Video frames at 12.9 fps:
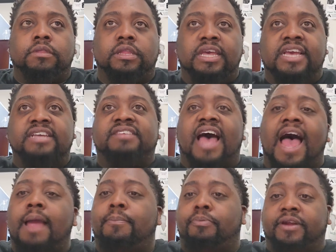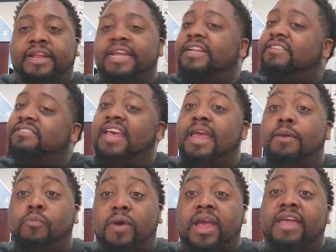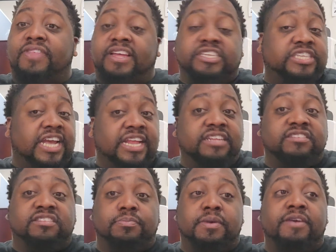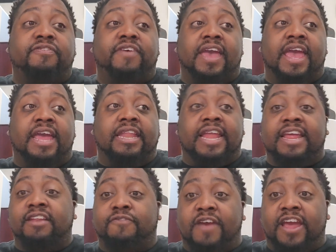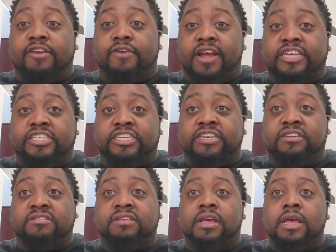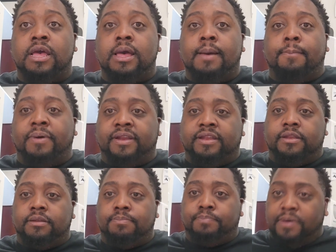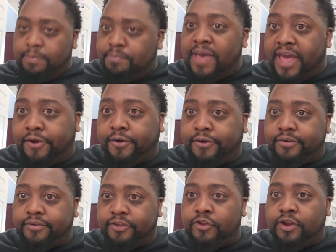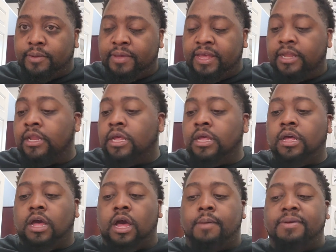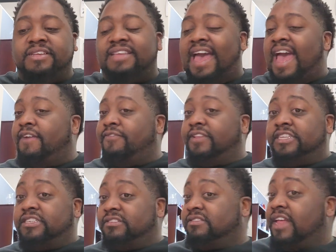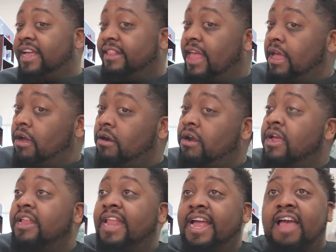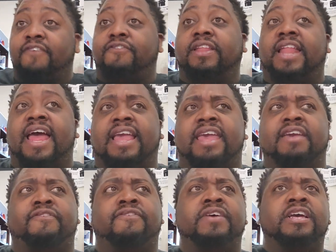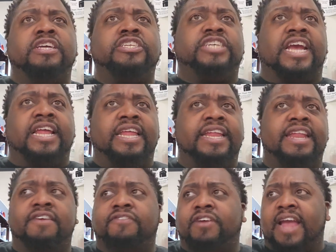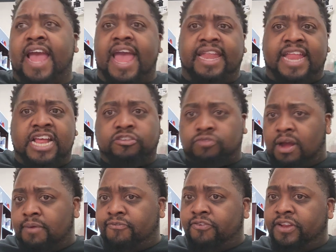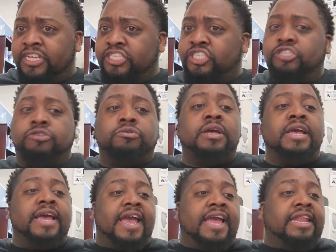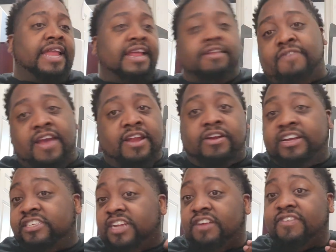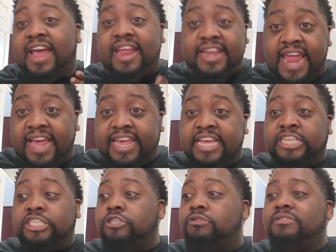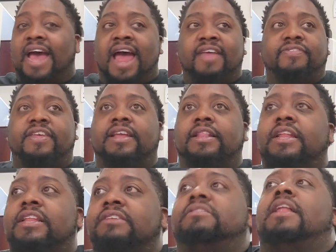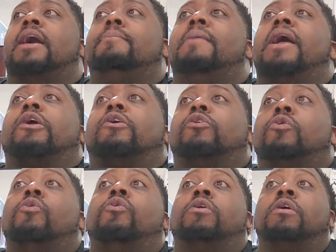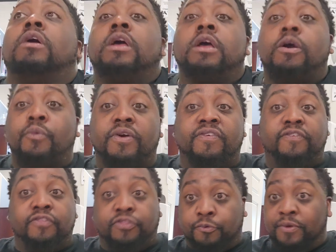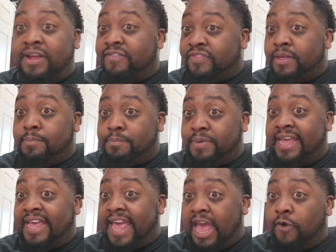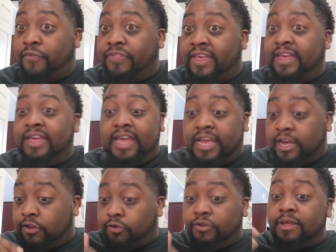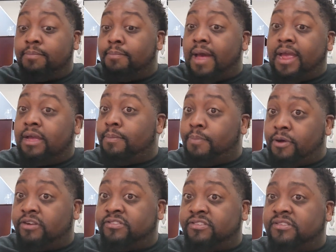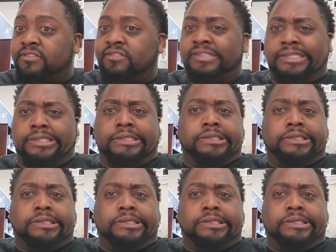He's hybrid in the same way that Jalen Smith and Leighton Vander Esch is, but better. You know what I mean? He's an athlete just like they are. Like, I feel like if Jalen never had that drop foot issue and Leighton Vander Esch never had neck issues, I think that this linebacker core, with three of them being healthy, including Micah Parsons,